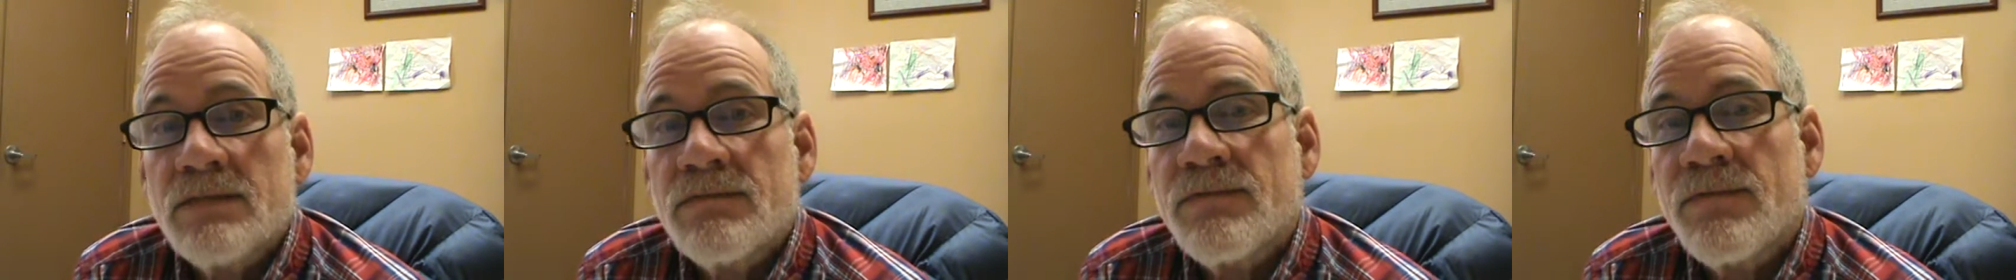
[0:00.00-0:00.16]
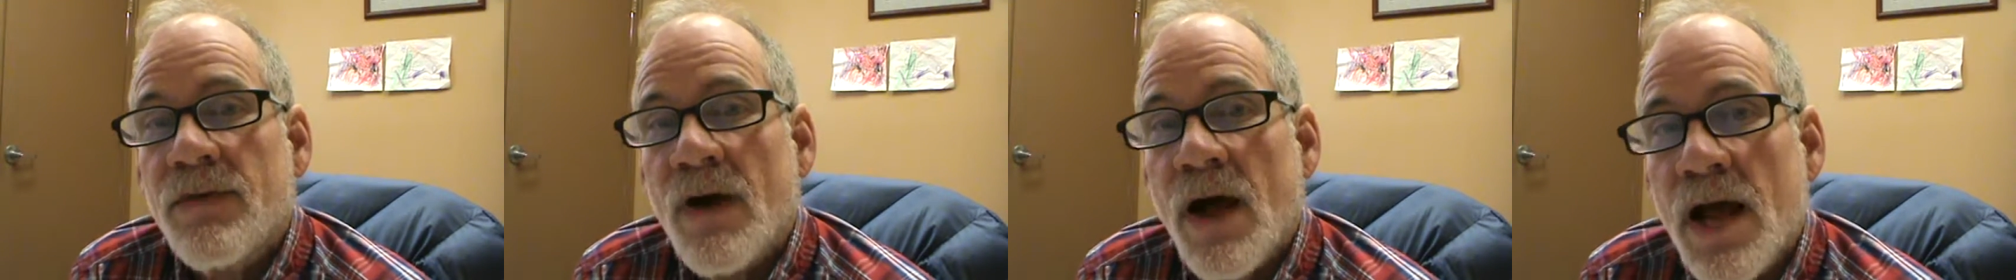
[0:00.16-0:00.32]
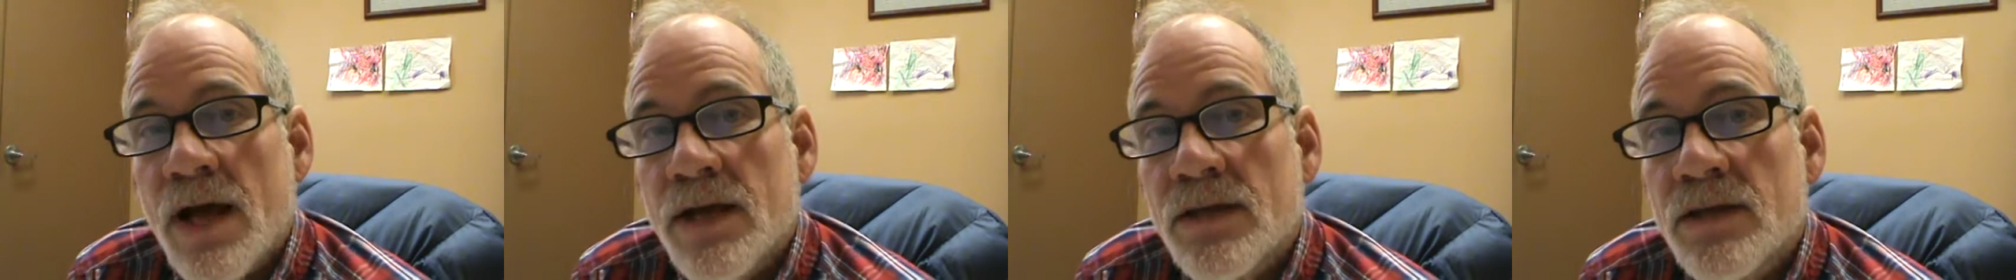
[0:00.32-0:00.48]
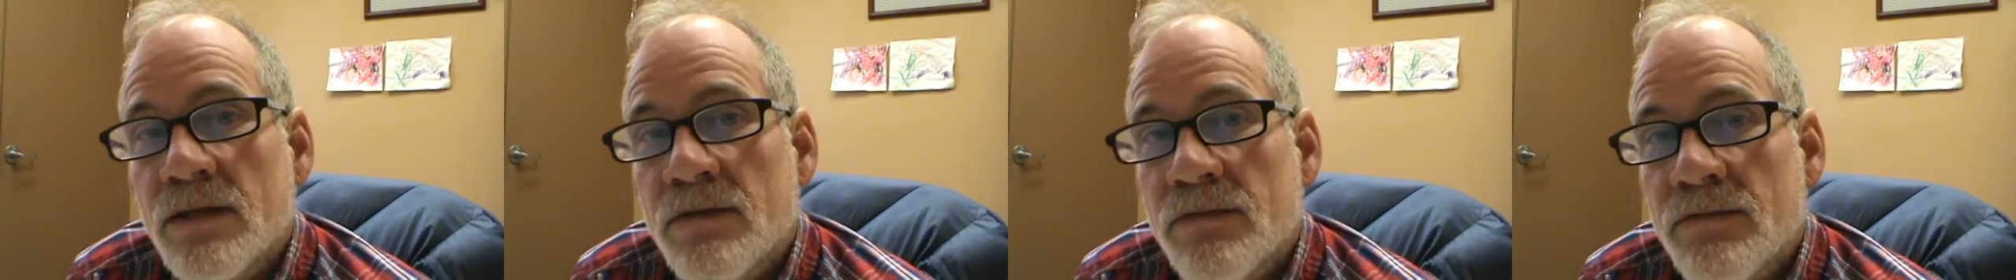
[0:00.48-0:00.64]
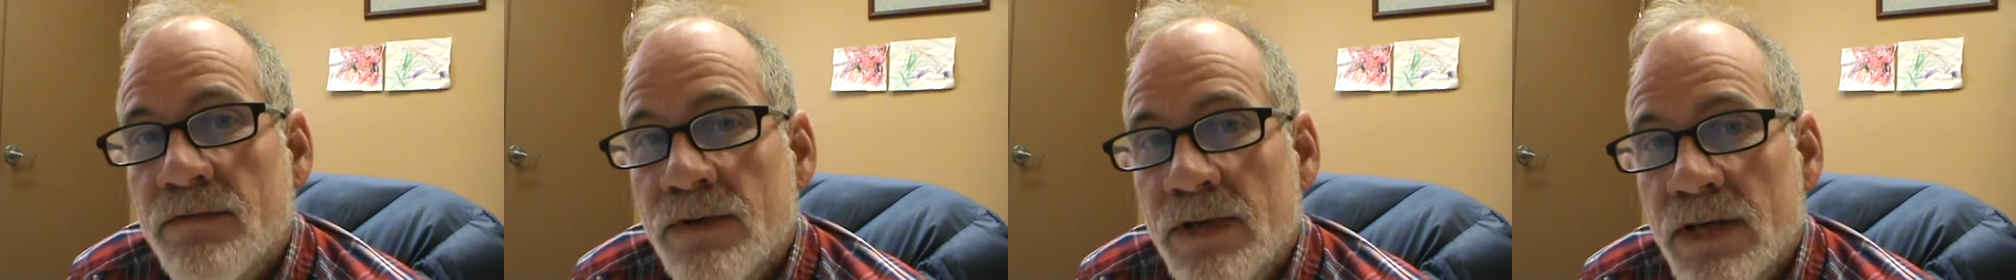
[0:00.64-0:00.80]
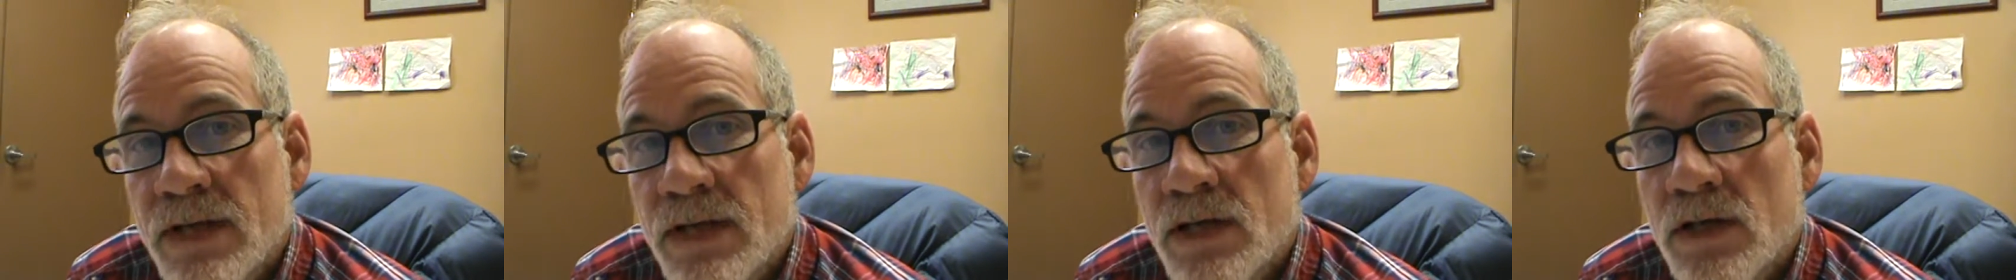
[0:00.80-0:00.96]
find the
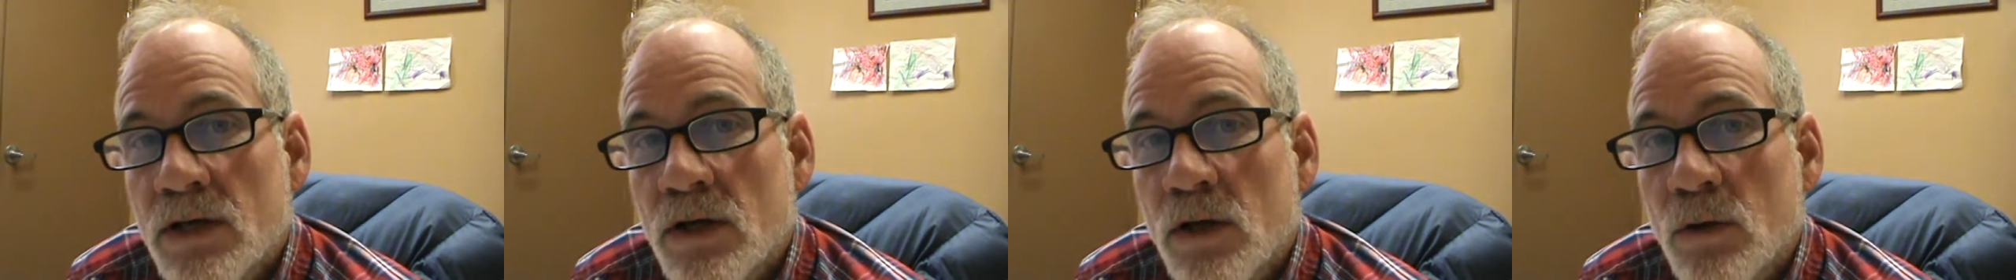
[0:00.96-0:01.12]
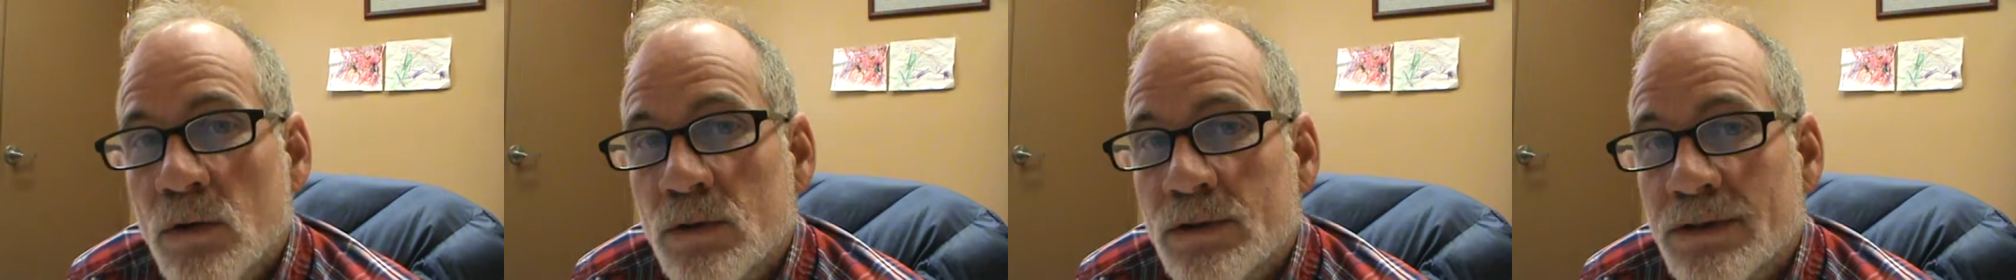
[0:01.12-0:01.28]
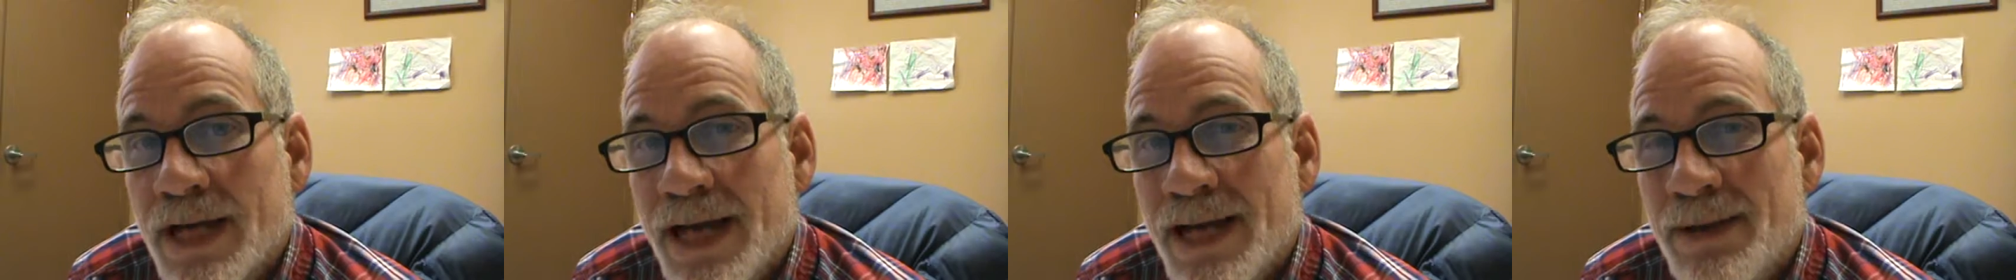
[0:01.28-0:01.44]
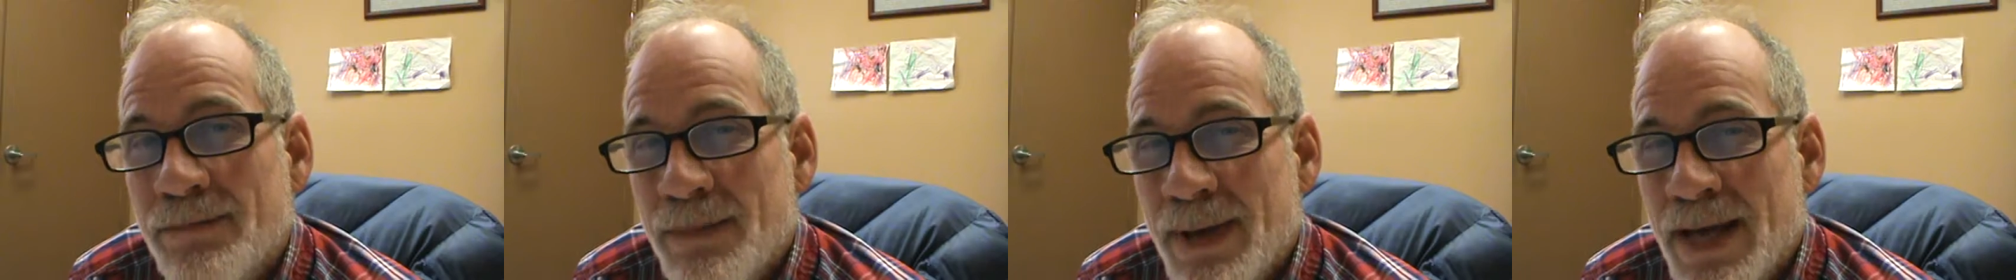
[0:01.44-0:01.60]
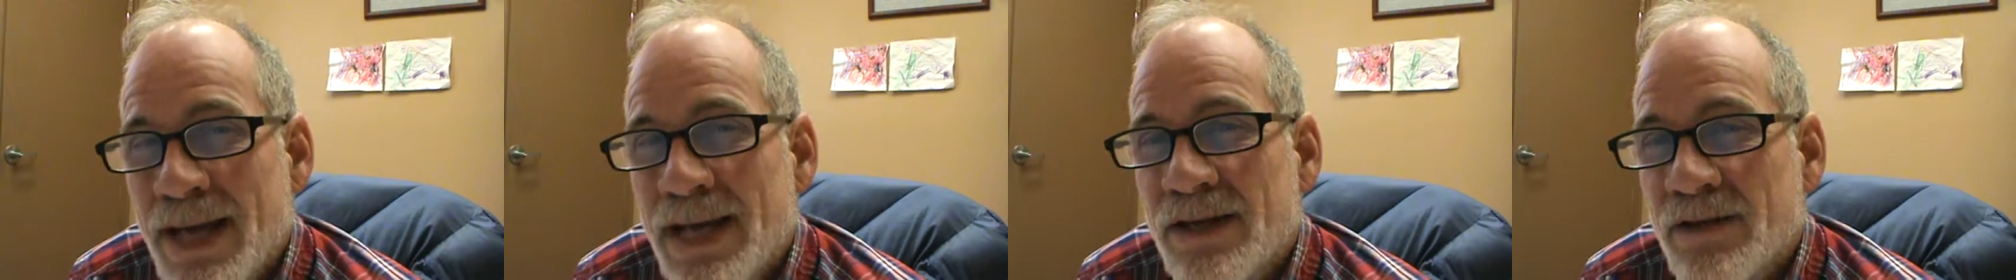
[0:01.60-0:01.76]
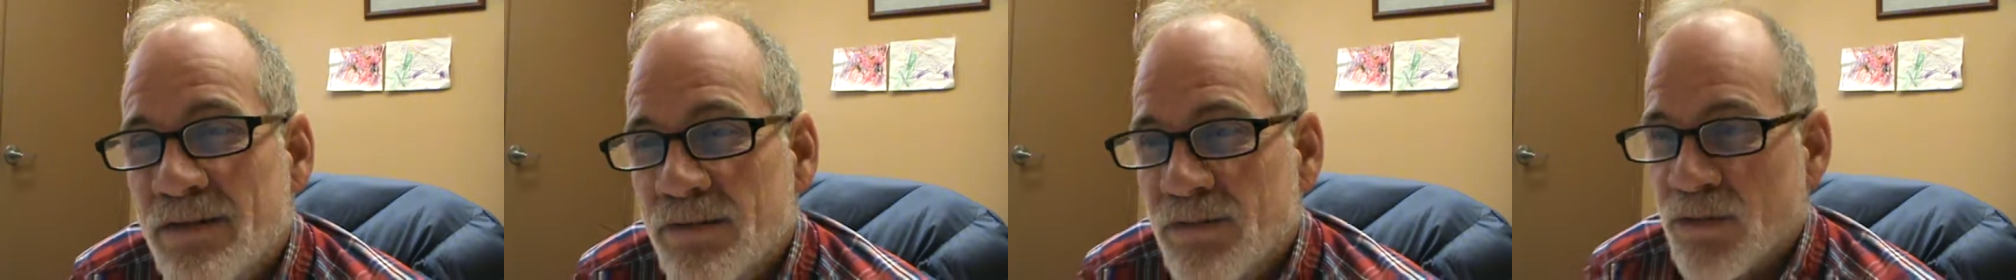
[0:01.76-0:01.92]
videos I
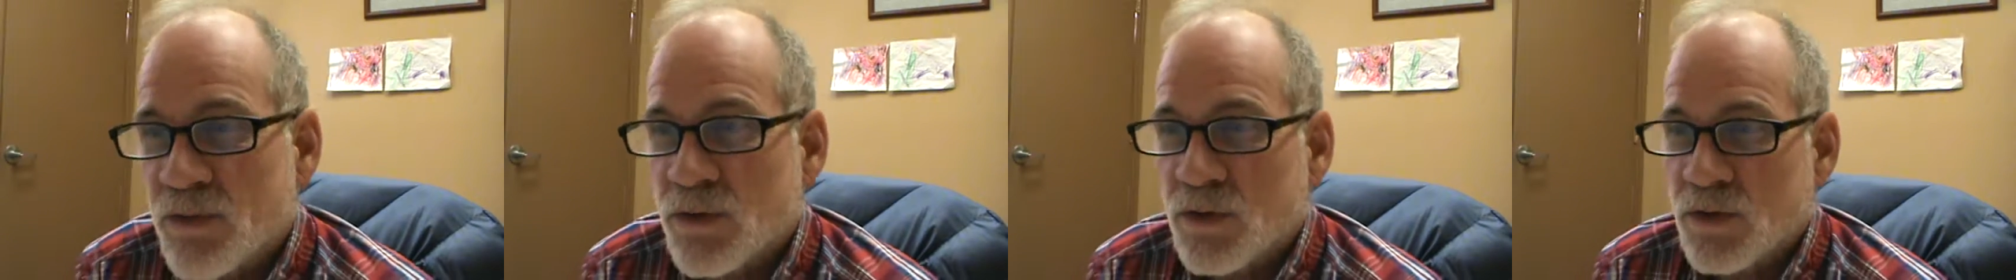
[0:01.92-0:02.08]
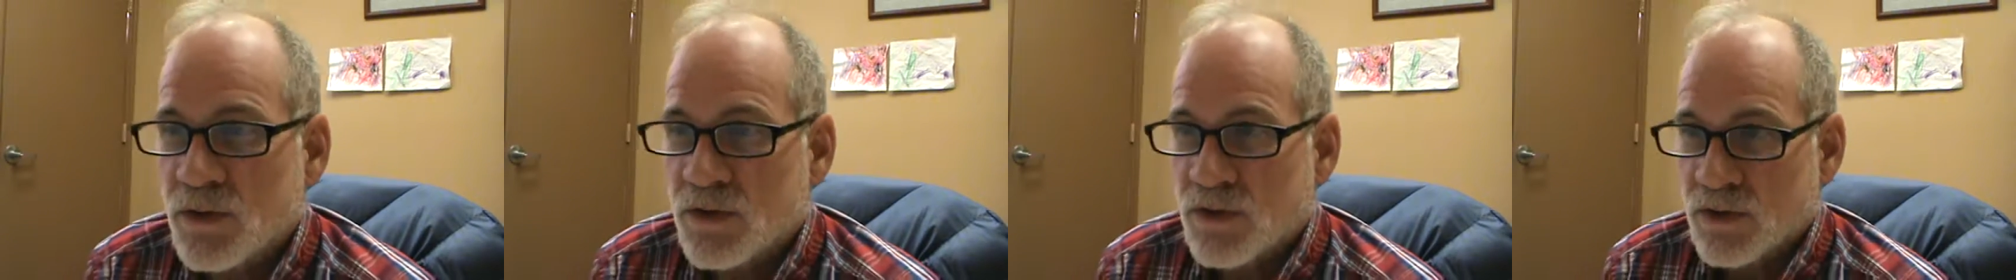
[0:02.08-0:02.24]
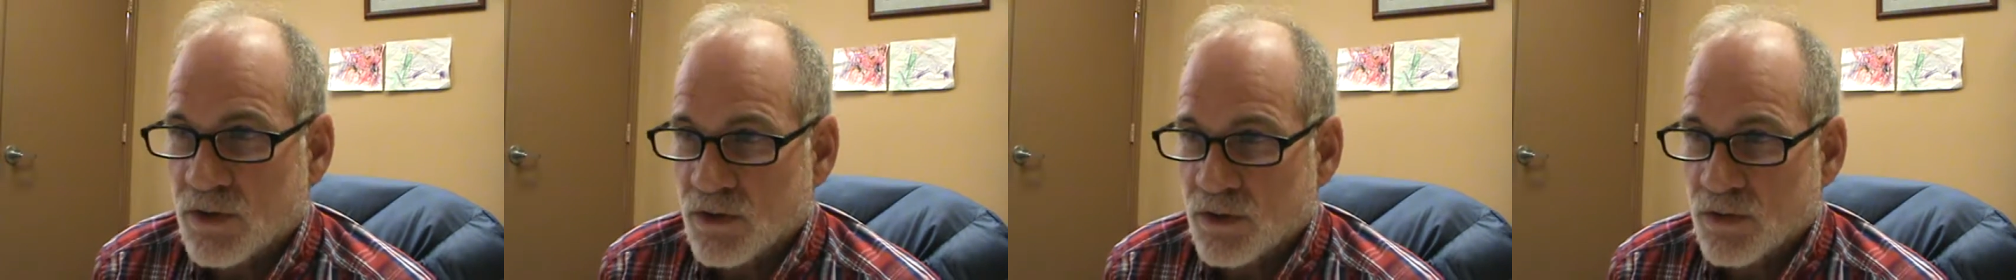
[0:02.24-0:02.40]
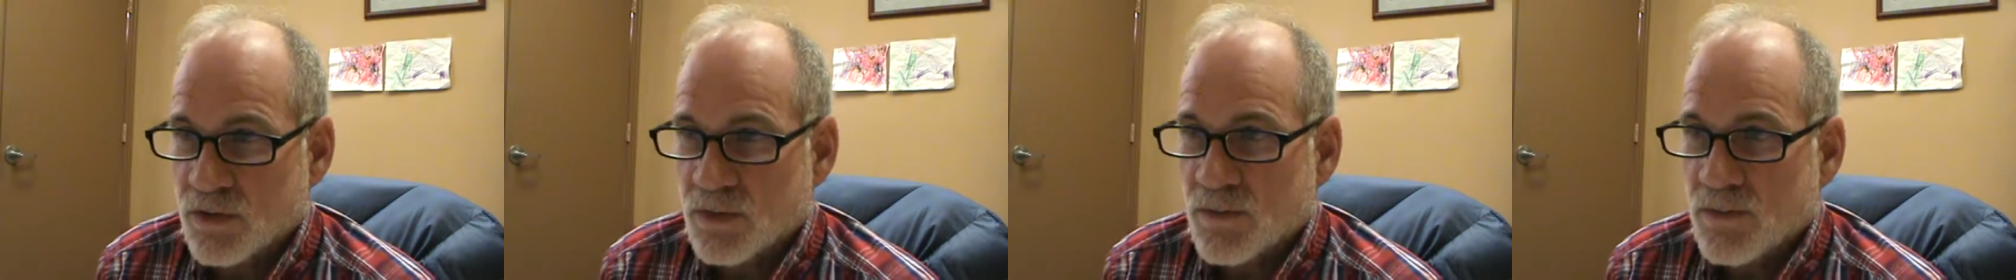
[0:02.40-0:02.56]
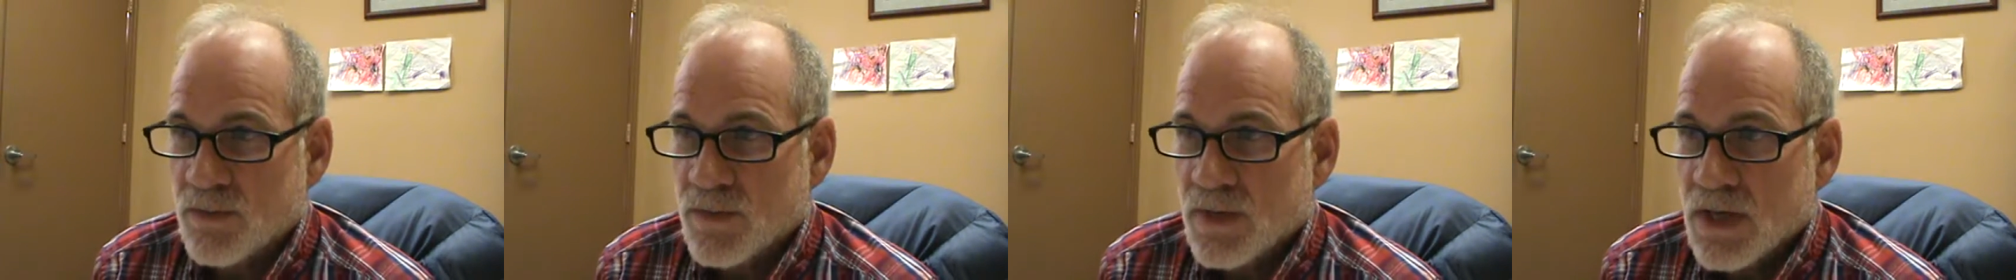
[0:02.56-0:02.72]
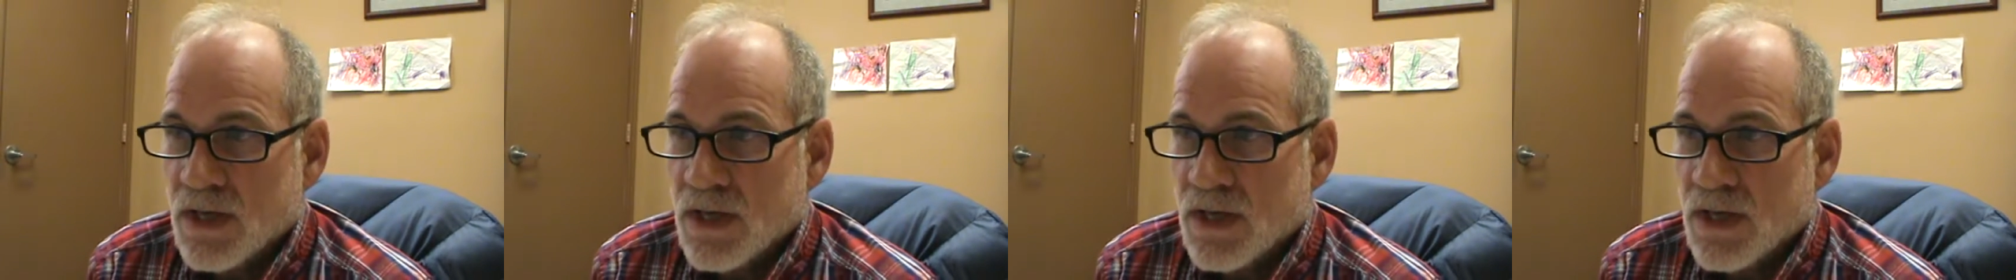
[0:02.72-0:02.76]
made for you.